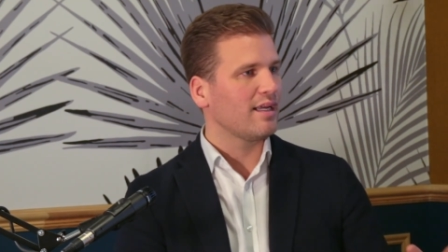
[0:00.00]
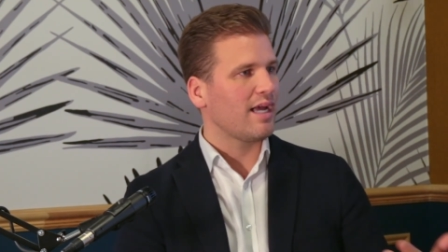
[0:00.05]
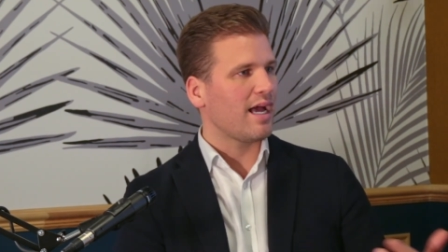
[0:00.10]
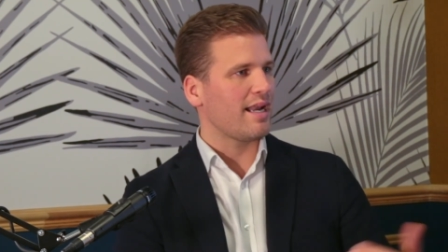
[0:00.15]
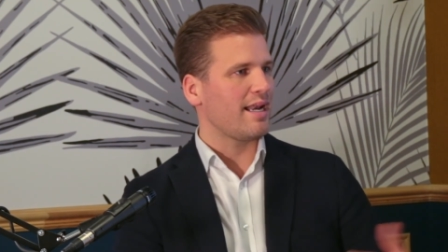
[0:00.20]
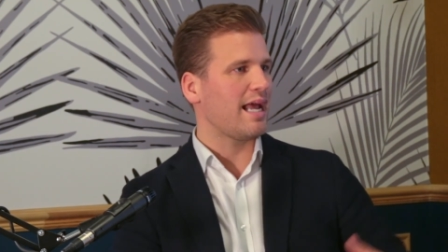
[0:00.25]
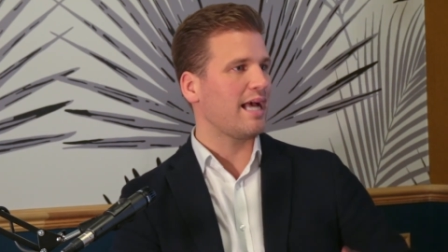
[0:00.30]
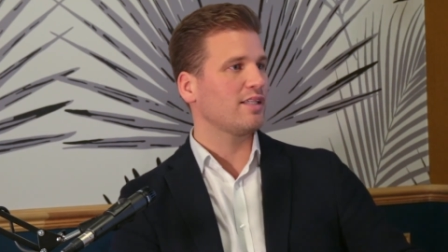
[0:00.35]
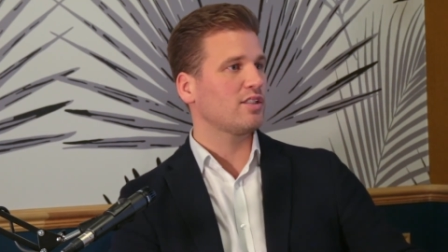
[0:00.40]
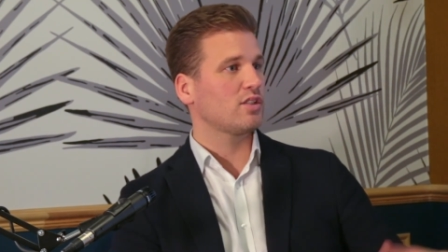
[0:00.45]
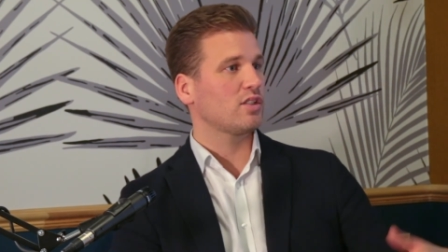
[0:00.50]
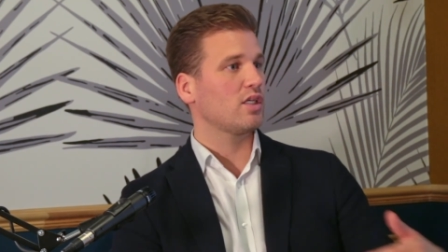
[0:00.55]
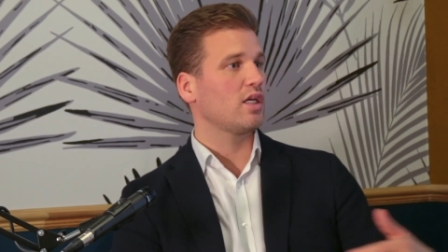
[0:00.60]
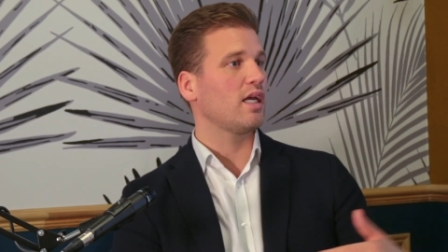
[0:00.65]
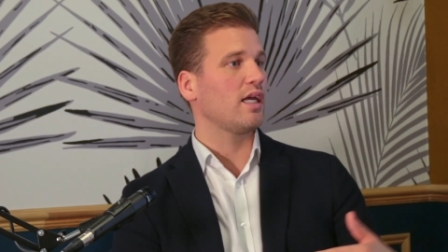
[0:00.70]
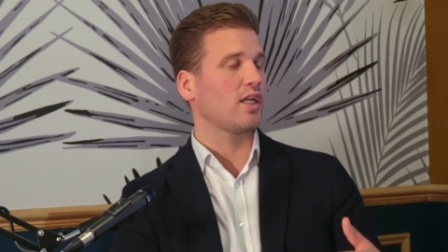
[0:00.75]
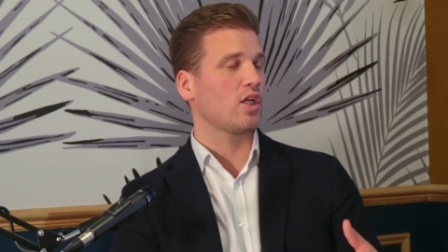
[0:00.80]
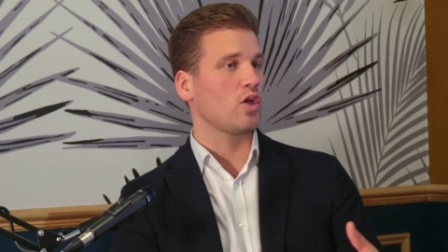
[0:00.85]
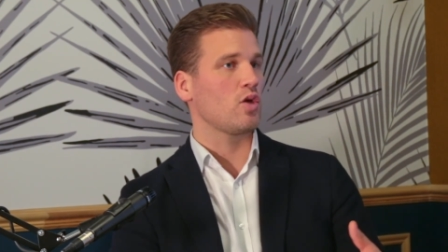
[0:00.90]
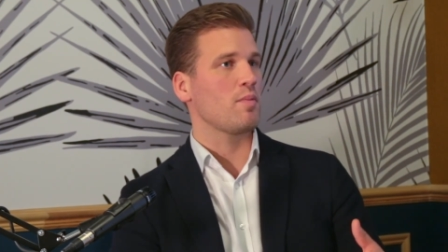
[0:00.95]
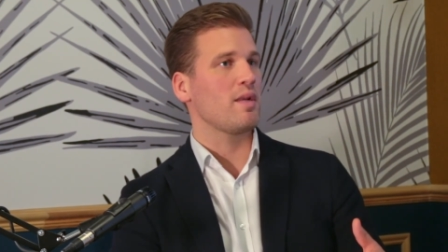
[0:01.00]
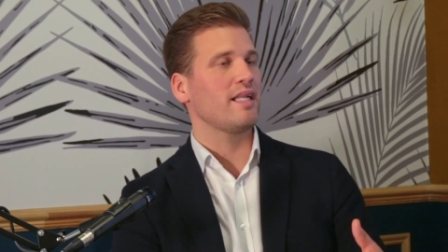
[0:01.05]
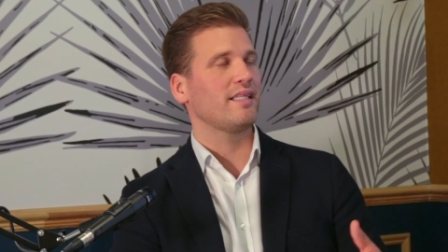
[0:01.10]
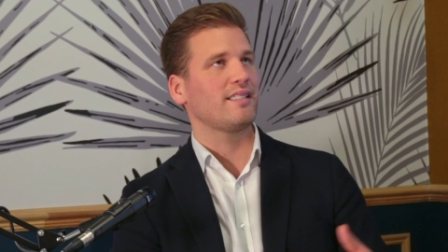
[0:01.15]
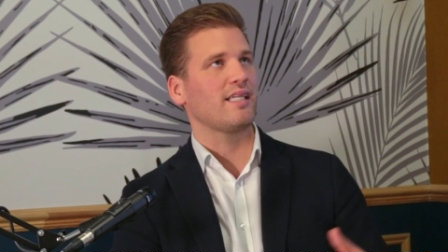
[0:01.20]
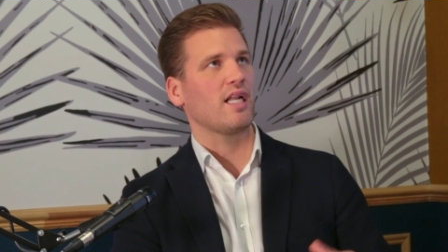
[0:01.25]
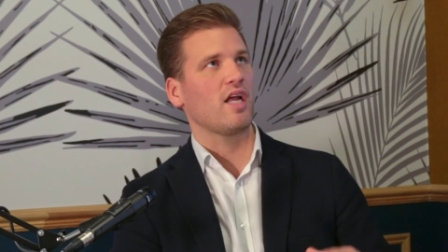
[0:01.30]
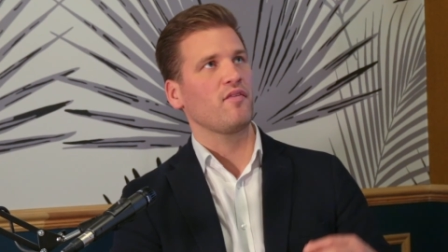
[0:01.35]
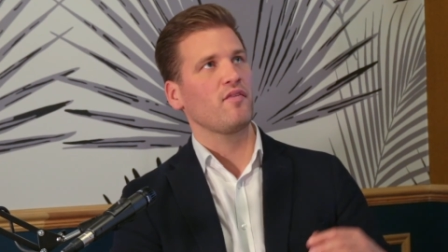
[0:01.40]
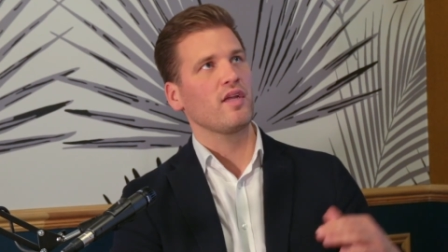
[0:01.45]
And that's
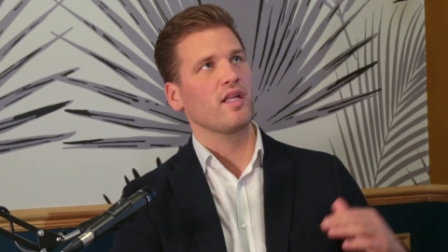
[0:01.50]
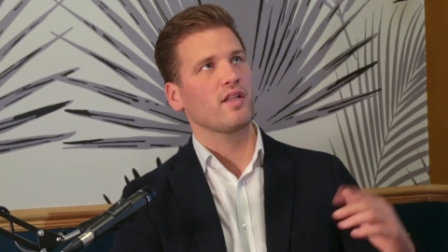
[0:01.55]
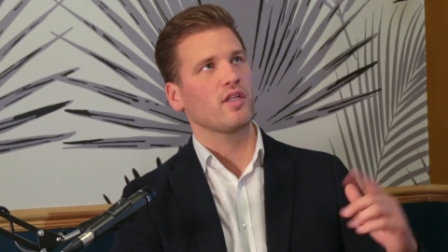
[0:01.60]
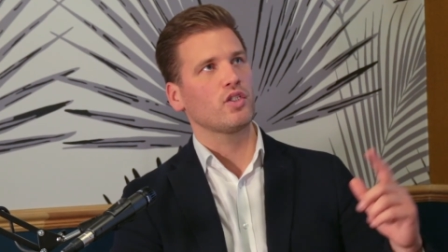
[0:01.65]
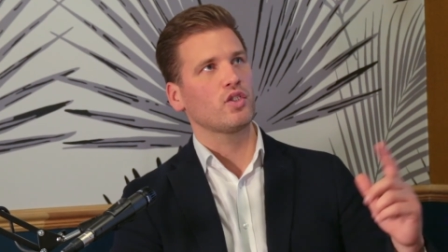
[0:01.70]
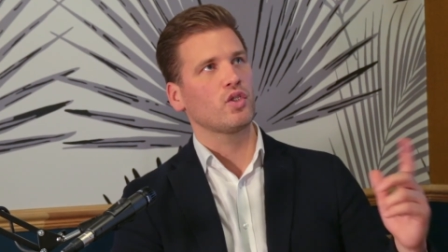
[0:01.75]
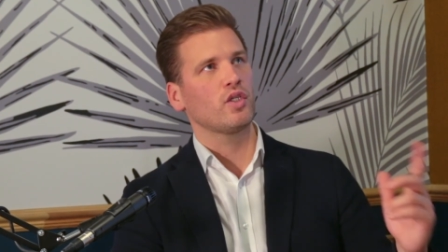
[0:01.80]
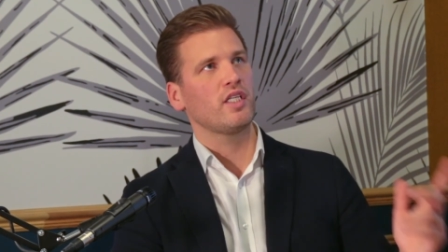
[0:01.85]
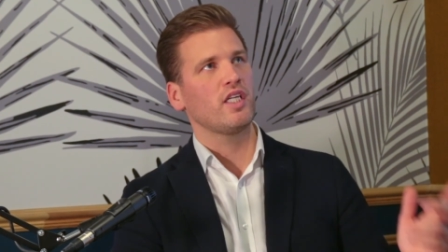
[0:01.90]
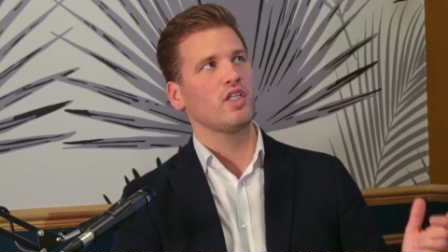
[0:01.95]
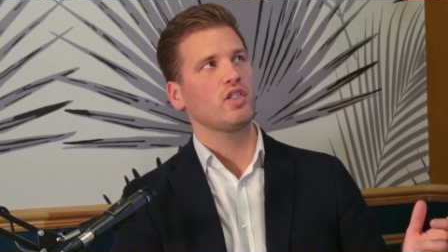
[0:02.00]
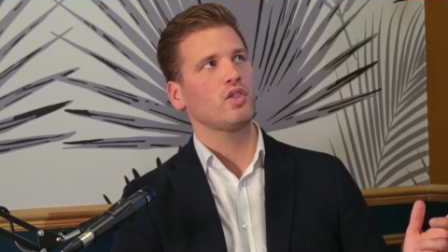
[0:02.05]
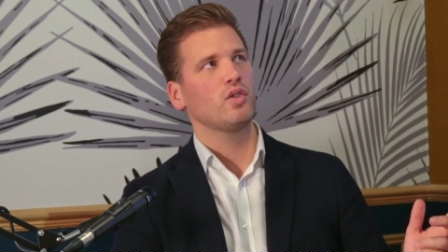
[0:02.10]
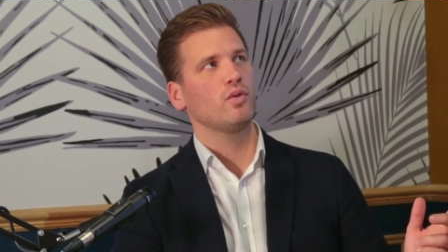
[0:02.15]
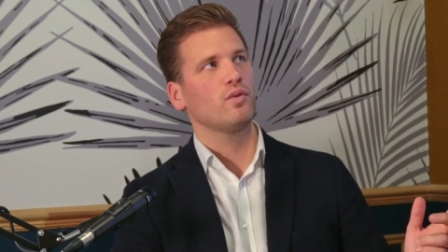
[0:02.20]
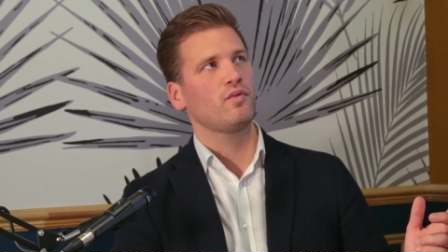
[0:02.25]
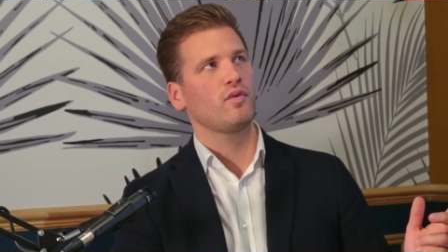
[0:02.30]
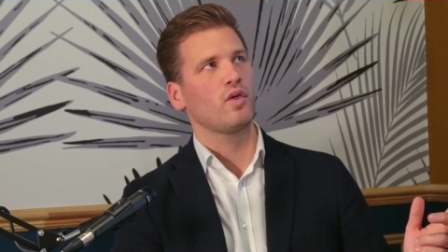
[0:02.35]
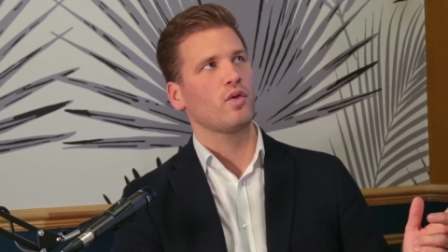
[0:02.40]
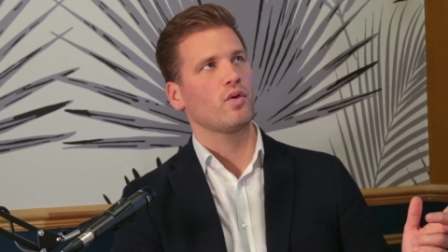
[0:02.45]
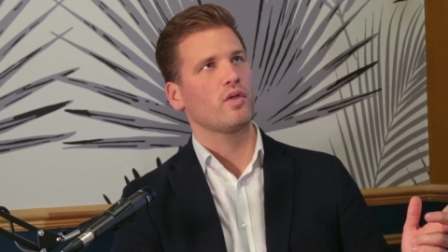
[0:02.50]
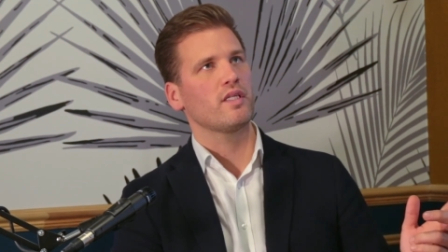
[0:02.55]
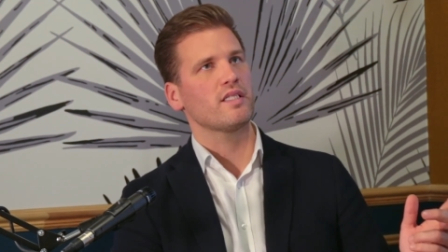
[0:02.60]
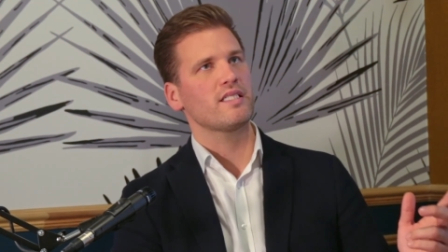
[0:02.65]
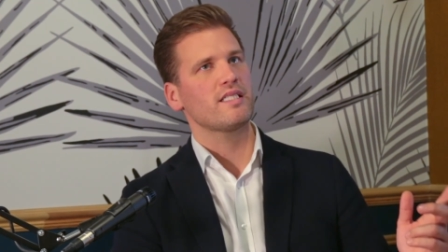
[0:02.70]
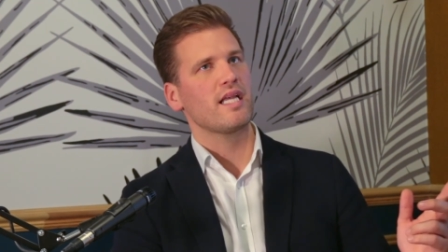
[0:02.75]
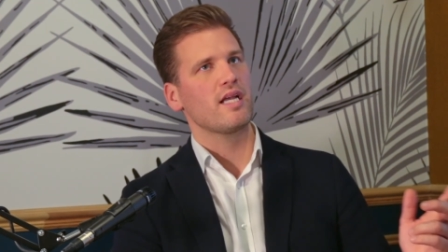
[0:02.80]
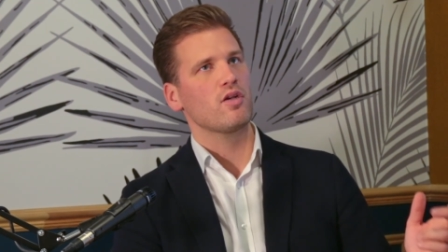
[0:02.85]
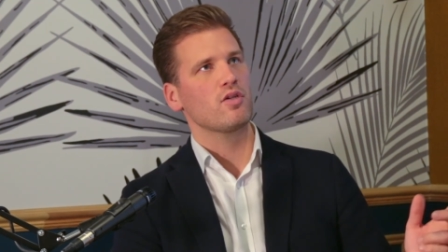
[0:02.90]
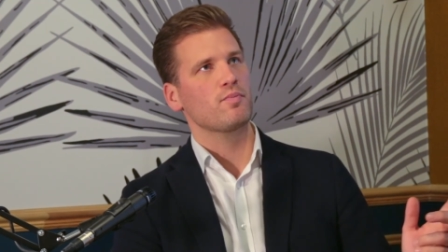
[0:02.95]
humility. And I think the traditional view on the
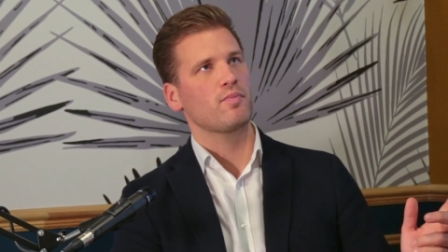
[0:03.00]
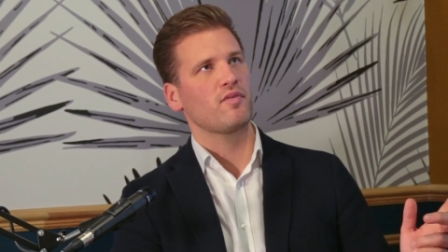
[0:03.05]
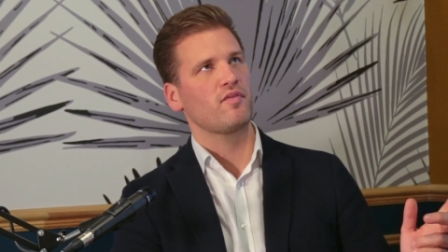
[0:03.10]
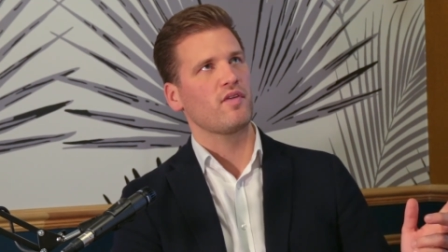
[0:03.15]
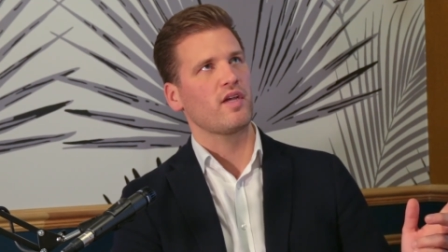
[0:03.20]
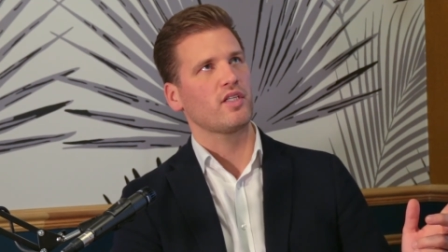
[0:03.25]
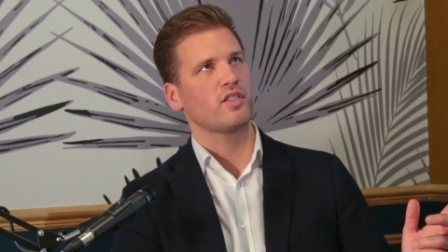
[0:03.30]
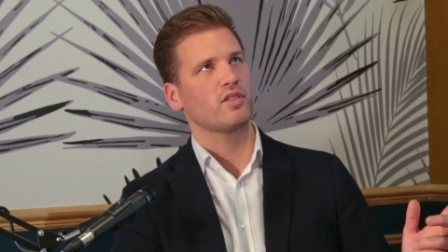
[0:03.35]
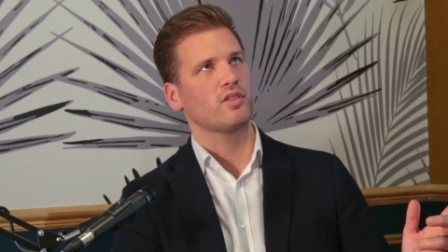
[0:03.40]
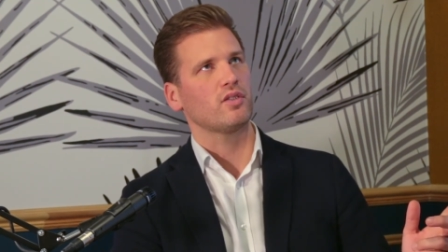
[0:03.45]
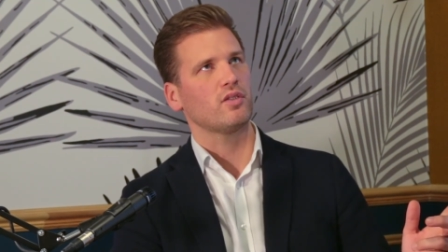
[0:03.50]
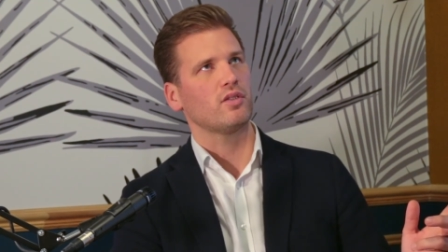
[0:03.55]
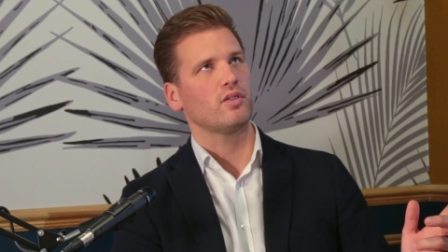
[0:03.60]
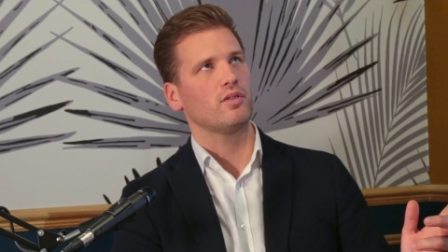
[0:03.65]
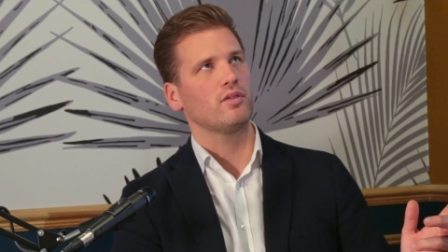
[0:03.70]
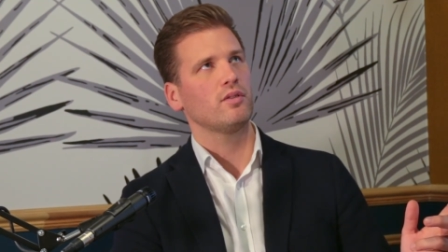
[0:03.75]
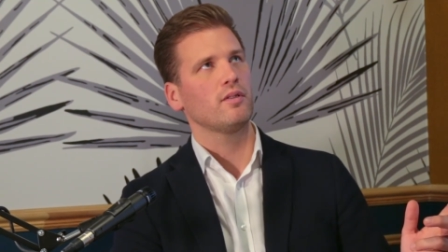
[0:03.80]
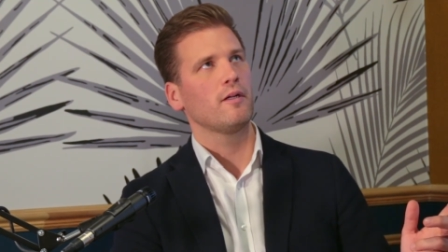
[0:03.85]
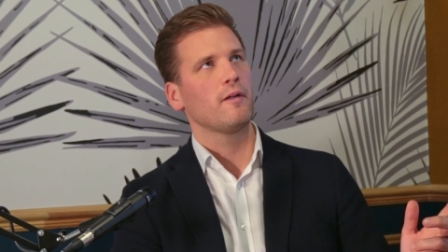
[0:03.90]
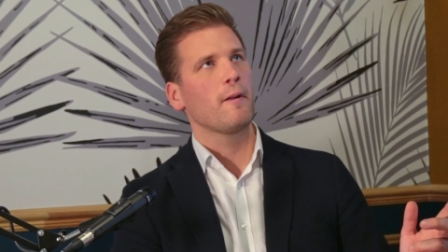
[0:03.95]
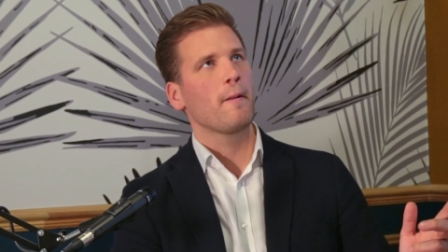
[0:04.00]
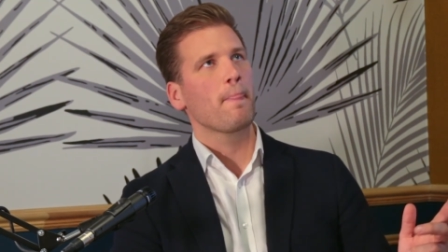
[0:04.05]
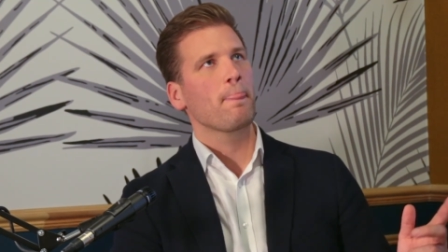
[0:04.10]
sales professional